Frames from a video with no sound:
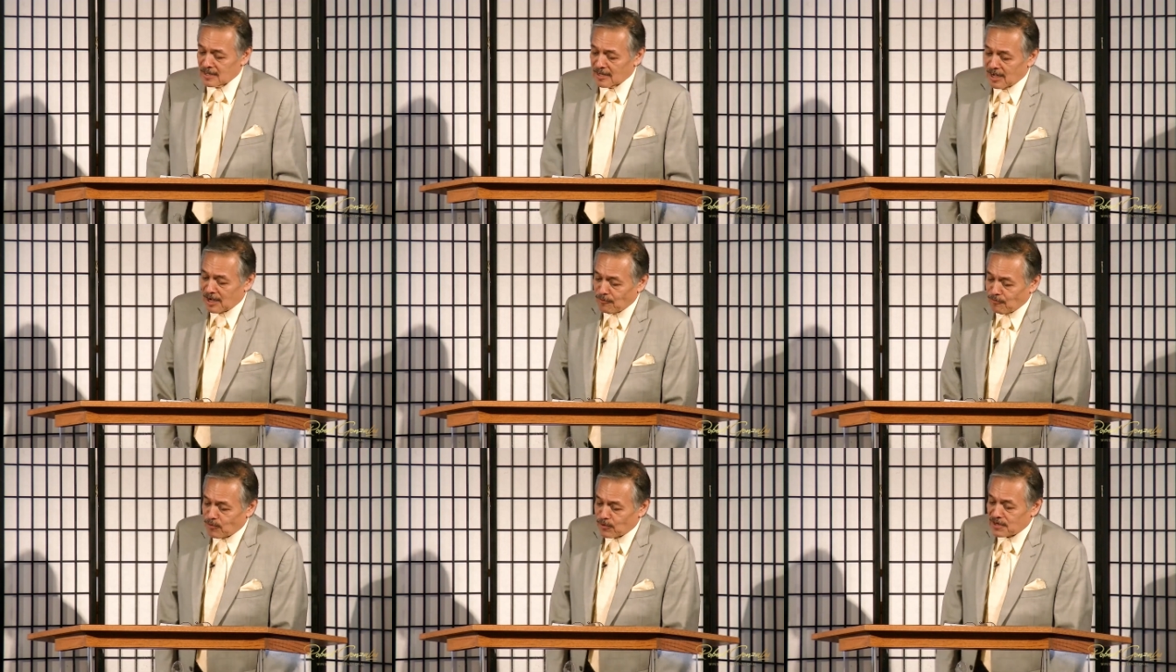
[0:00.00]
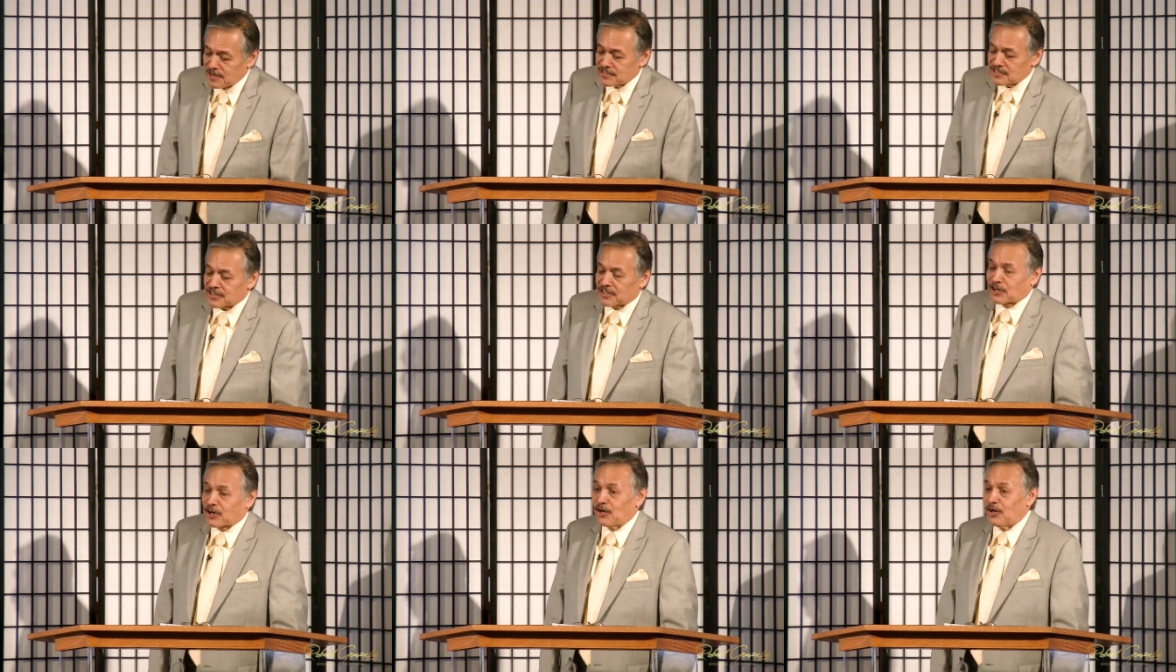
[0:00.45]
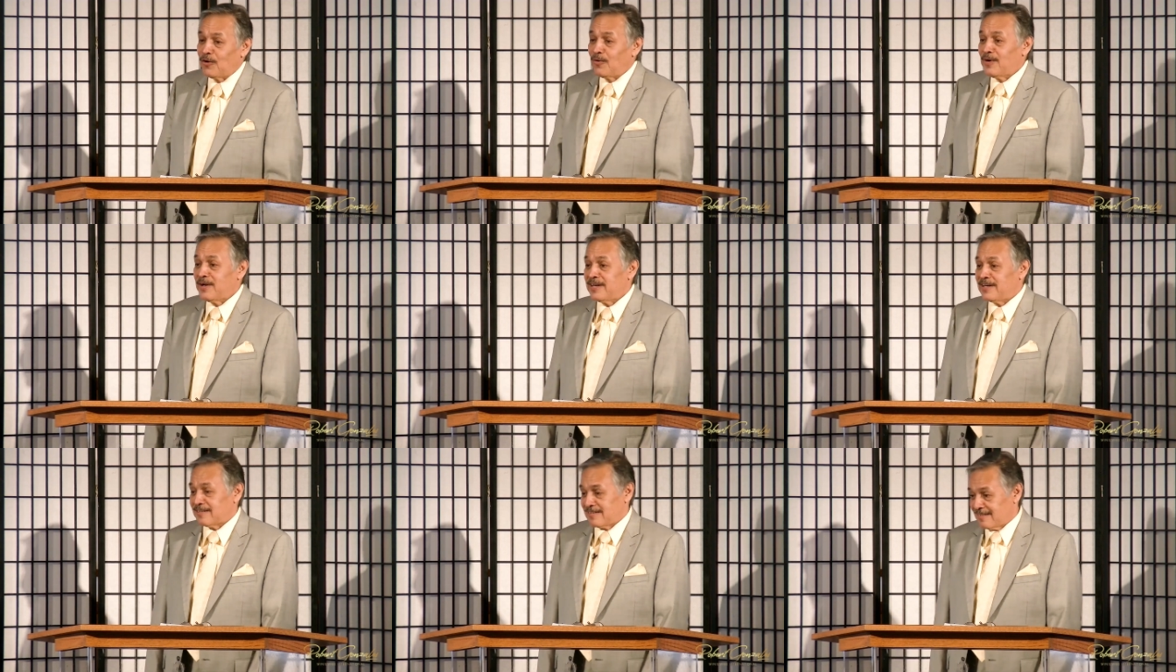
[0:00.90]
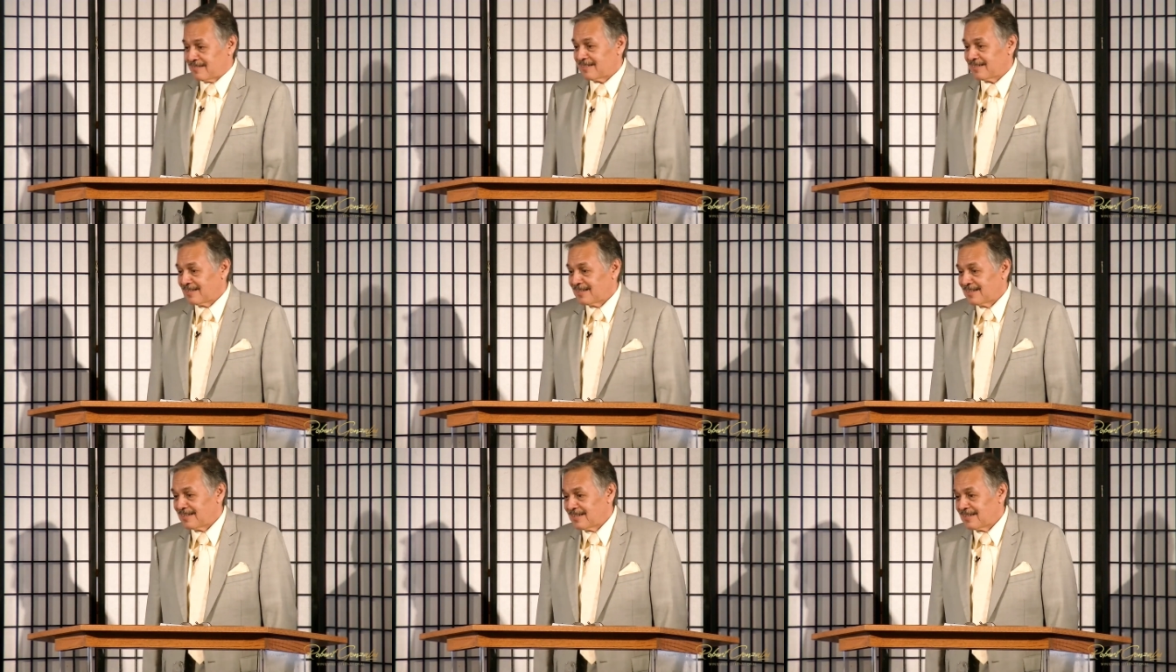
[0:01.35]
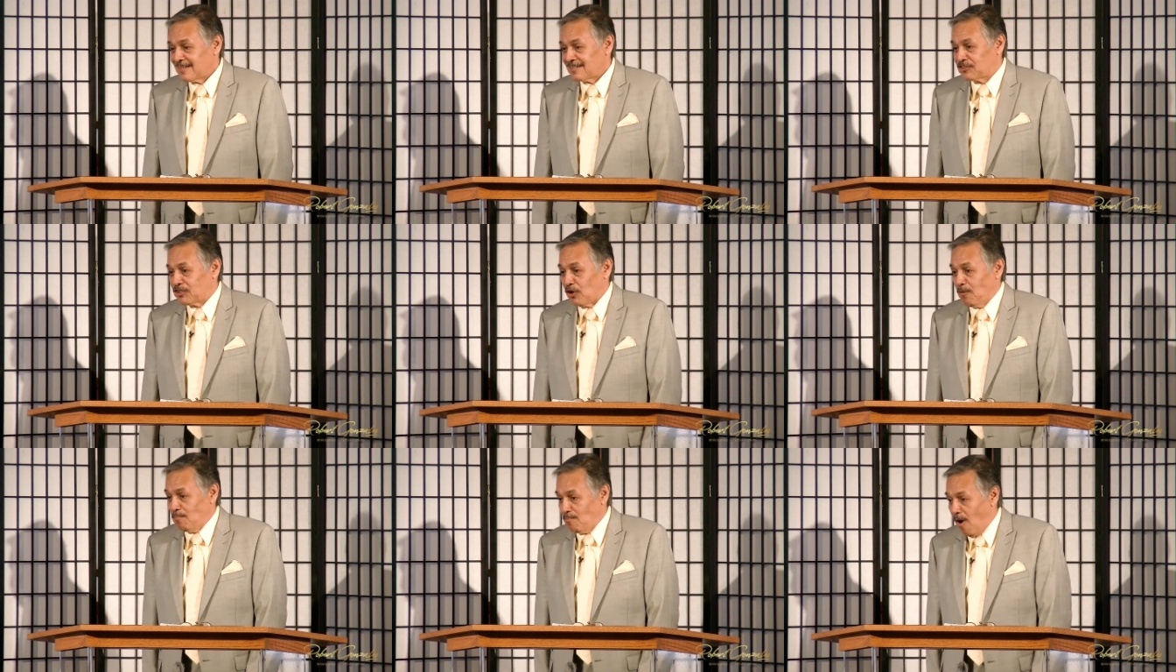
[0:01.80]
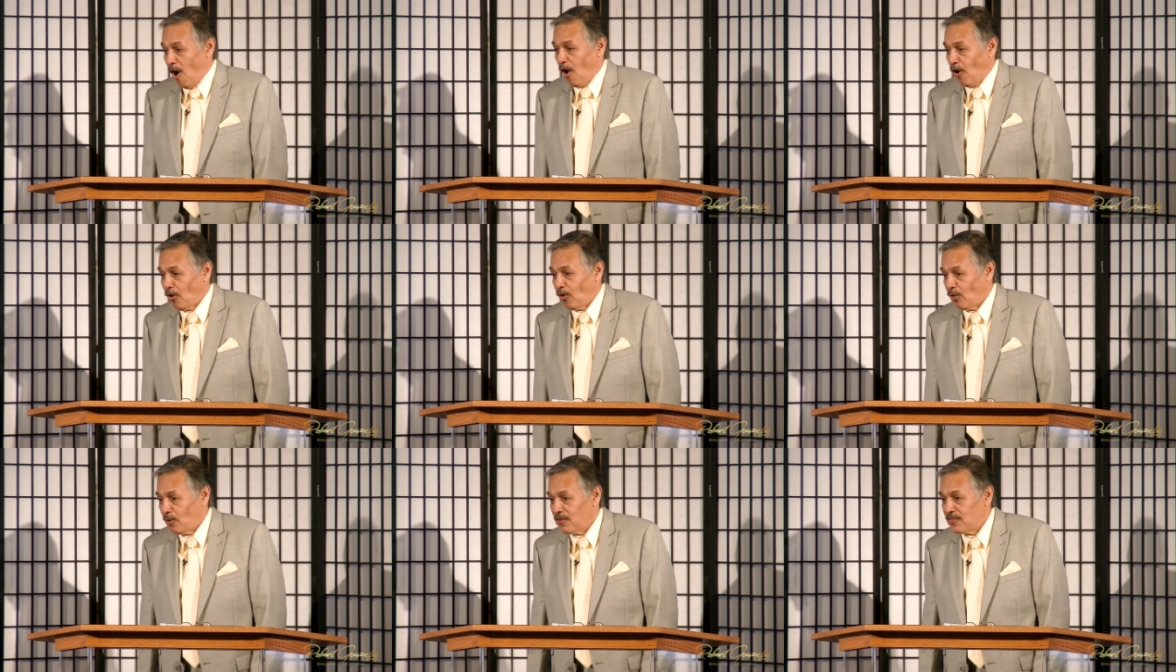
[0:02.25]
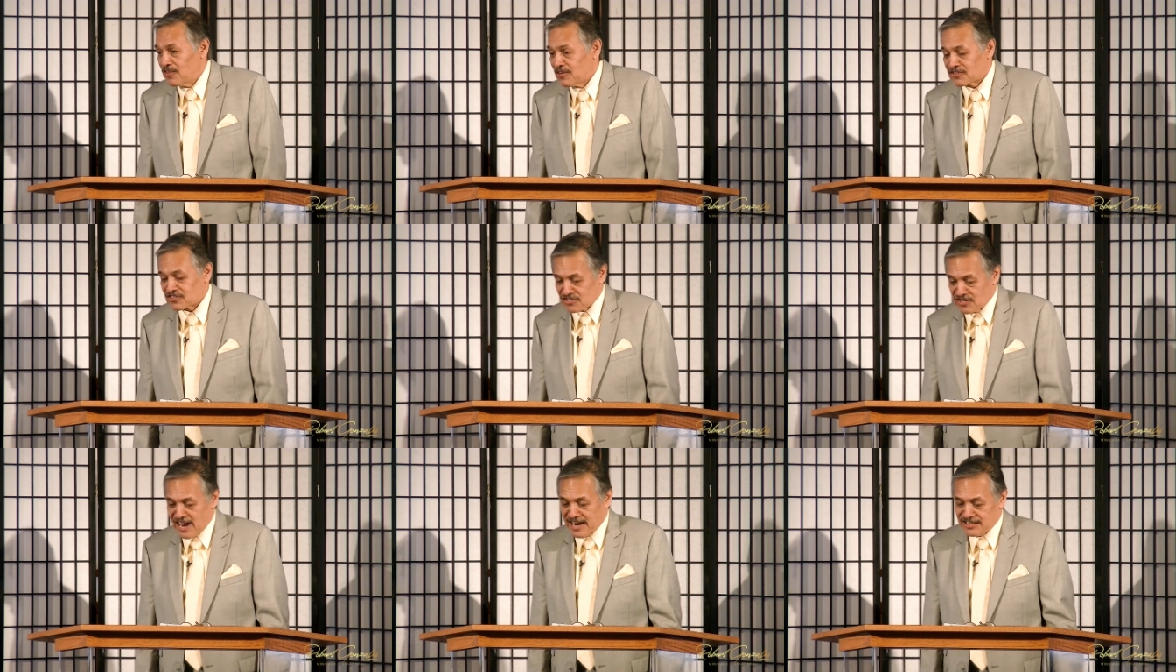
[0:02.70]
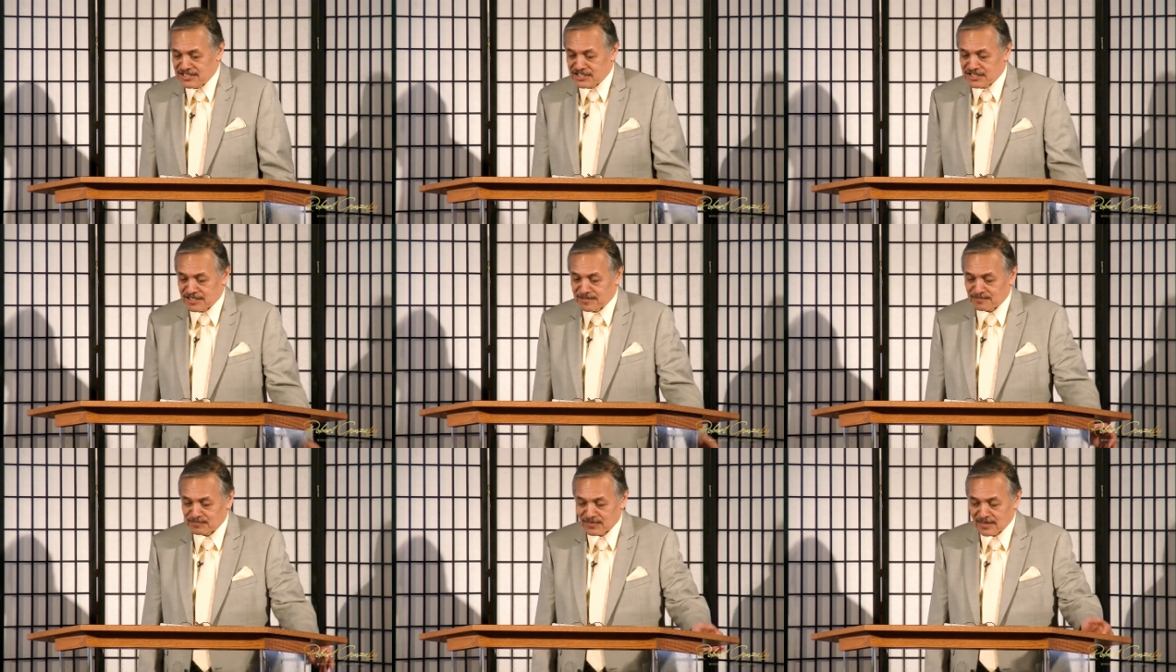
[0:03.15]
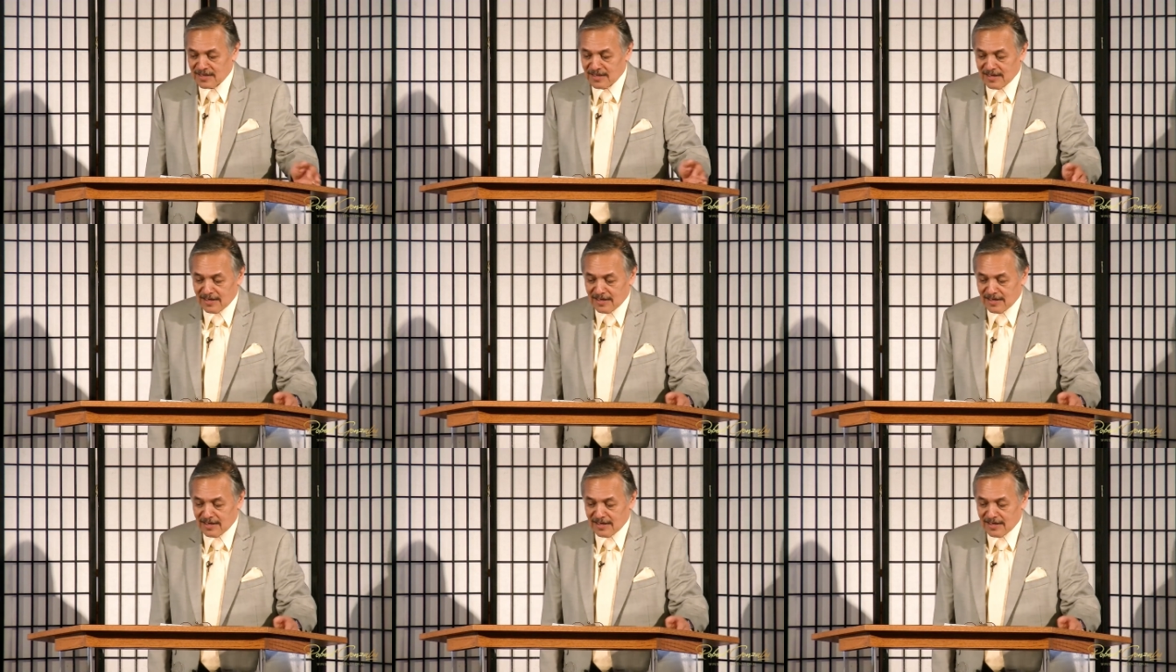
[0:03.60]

of what is occurring tomorrow in this nation.